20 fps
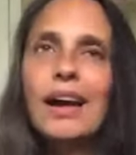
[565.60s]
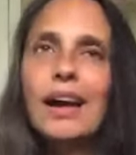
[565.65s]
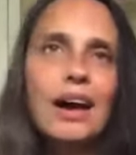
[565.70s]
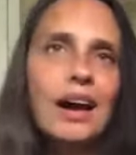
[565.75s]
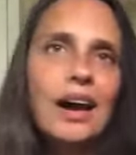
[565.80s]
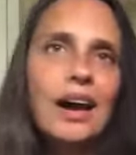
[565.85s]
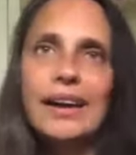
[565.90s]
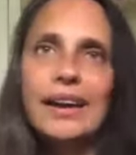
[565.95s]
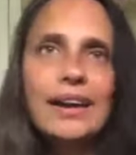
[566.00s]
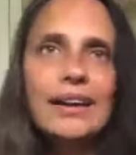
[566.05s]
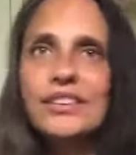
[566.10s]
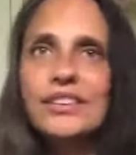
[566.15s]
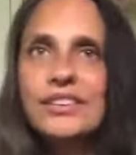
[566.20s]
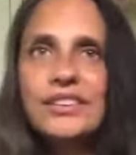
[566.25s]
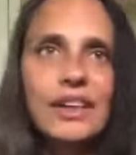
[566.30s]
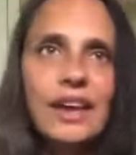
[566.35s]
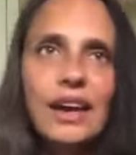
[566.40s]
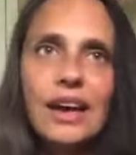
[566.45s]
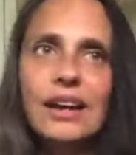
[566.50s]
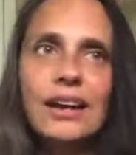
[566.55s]
I can't do
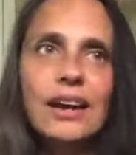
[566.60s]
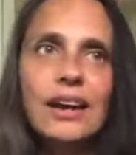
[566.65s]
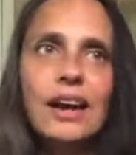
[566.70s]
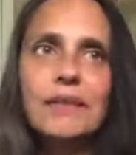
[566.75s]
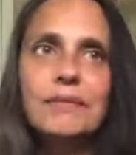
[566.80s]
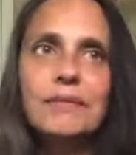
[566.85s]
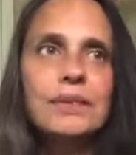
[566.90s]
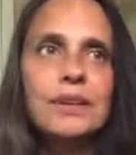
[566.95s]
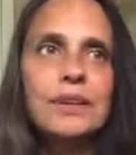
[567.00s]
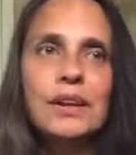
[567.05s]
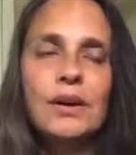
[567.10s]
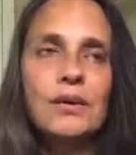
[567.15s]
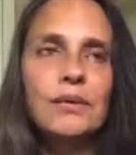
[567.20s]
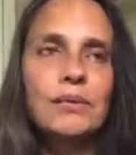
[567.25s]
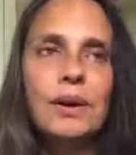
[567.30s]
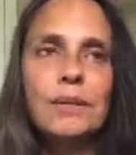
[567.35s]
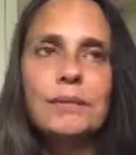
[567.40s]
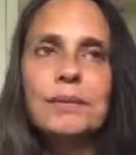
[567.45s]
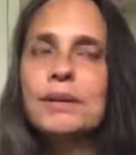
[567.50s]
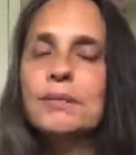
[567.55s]
that. I'm
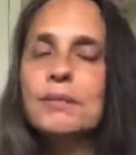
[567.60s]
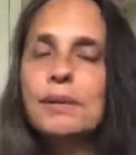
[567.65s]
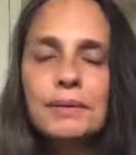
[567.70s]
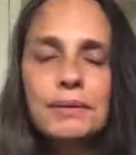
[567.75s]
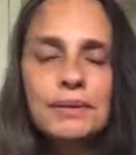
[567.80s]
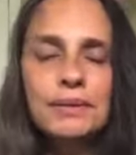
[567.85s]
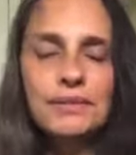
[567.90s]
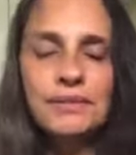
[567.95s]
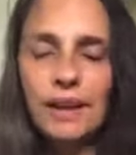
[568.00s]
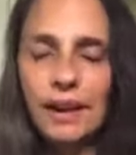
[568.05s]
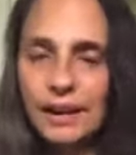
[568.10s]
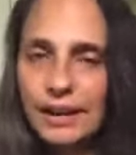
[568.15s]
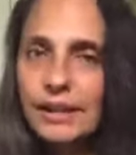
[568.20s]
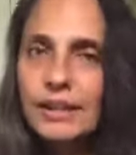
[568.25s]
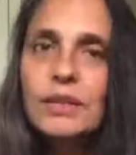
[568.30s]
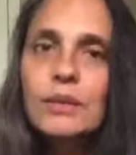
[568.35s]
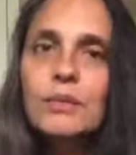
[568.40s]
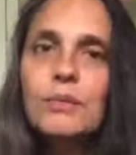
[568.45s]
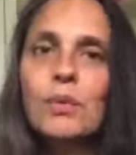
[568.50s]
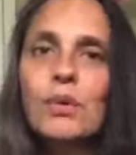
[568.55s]
going to be able to fly
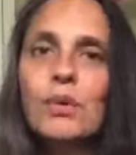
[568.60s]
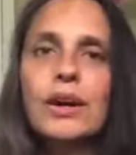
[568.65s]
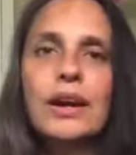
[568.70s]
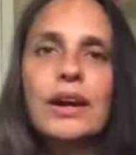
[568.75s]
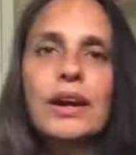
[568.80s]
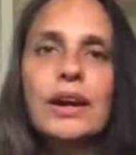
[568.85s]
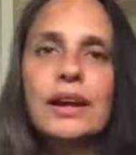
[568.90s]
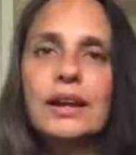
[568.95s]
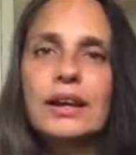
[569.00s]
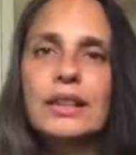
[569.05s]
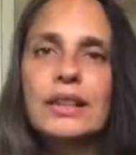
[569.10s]
in the morning,